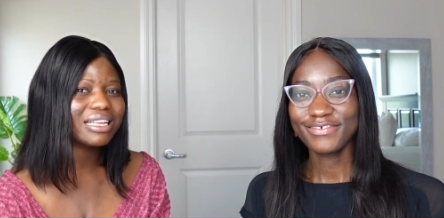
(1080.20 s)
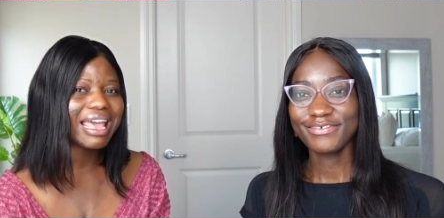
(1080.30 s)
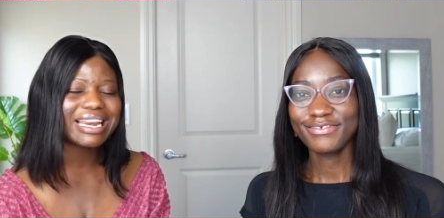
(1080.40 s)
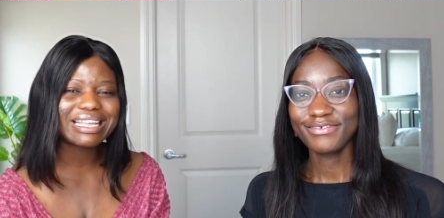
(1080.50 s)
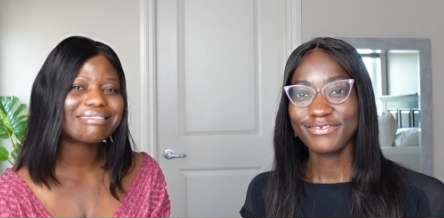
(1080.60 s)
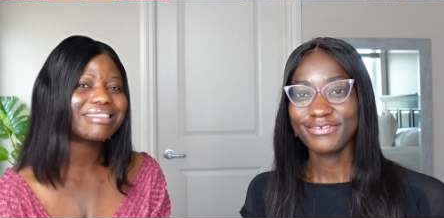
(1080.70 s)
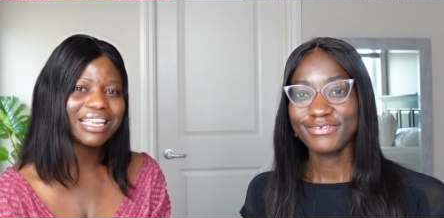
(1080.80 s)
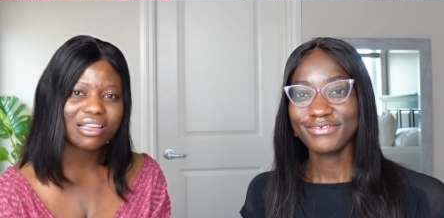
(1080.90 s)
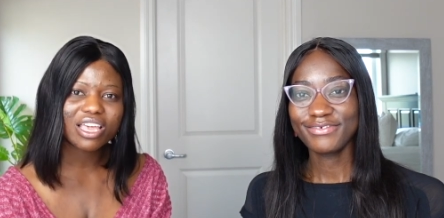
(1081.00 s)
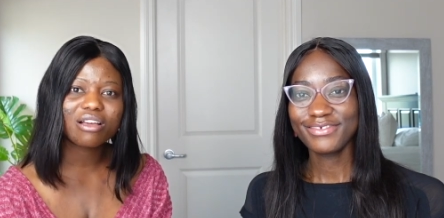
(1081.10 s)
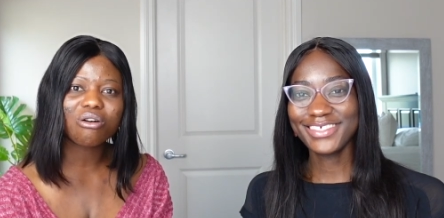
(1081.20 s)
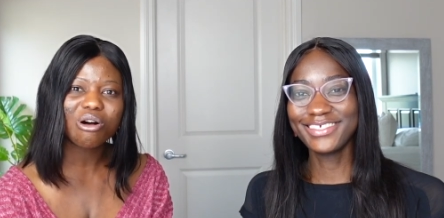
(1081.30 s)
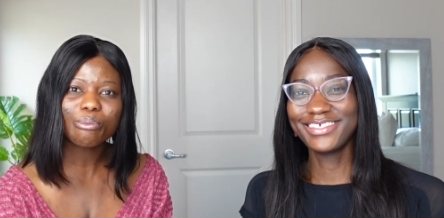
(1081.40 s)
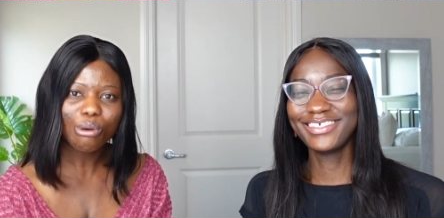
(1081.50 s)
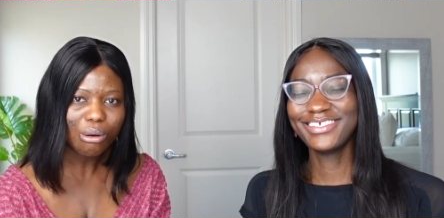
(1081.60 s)
Speaker 1: anything, a
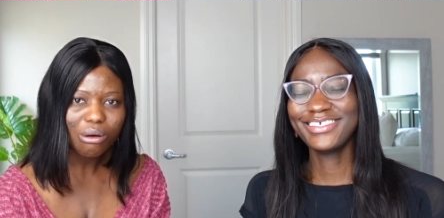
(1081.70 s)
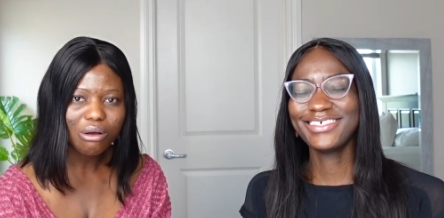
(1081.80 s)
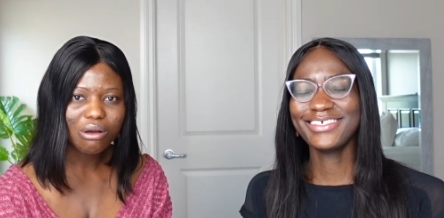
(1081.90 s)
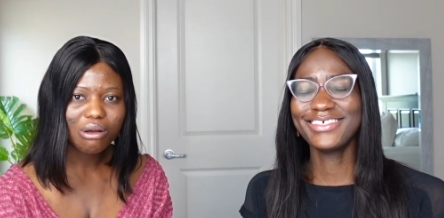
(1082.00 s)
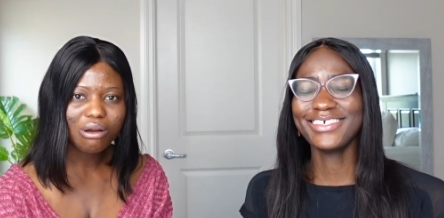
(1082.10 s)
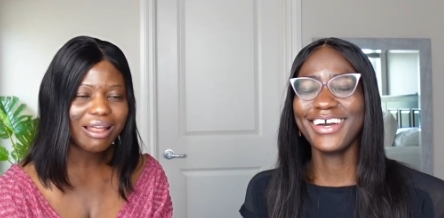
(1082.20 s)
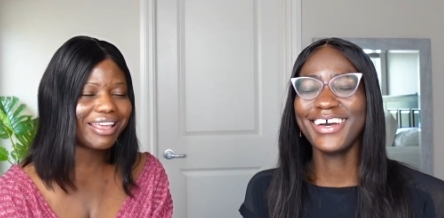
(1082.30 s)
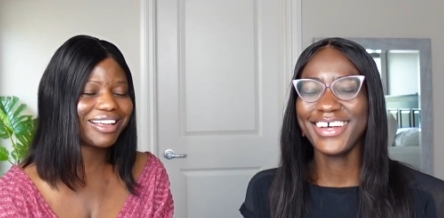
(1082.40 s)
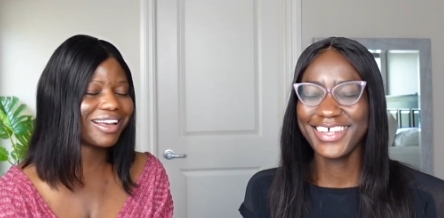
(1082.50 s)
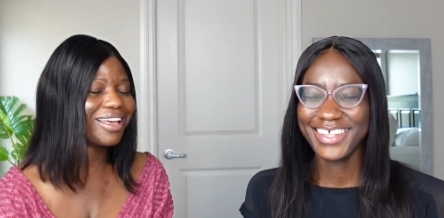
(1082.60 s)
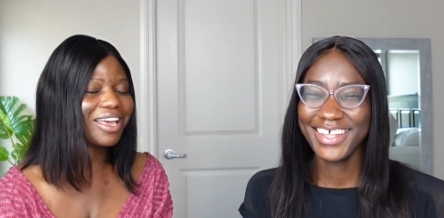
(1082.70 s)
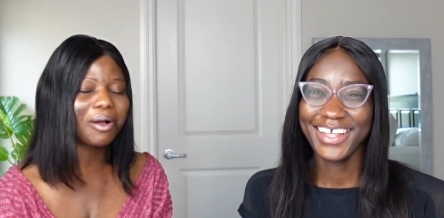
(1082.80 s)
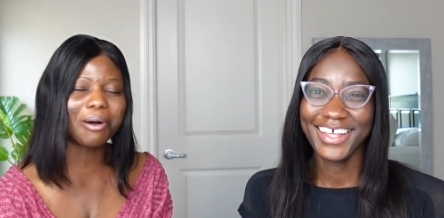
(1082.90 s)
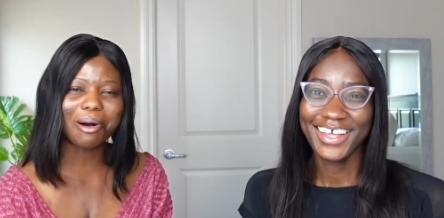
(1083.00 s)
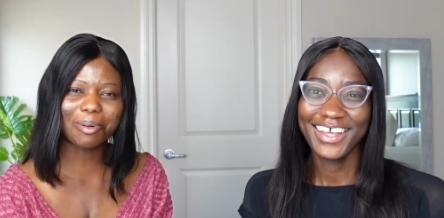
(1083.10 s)
kobo. Like, a
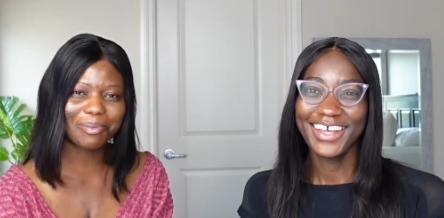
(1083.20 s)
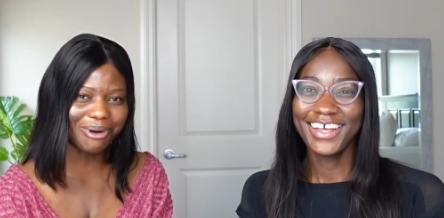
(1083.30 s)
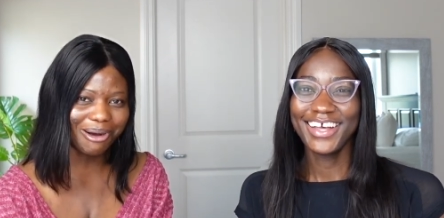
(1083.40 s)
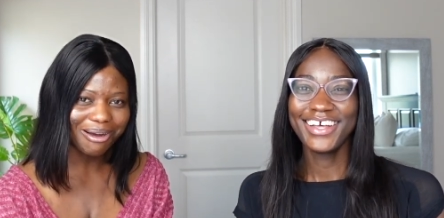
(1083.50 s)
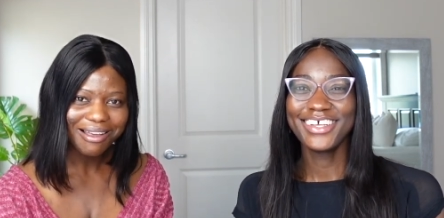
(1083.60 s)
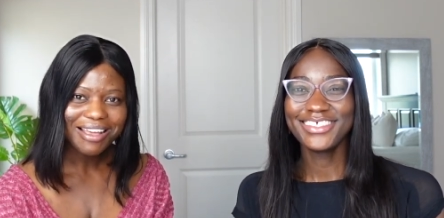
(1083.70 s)
kobo.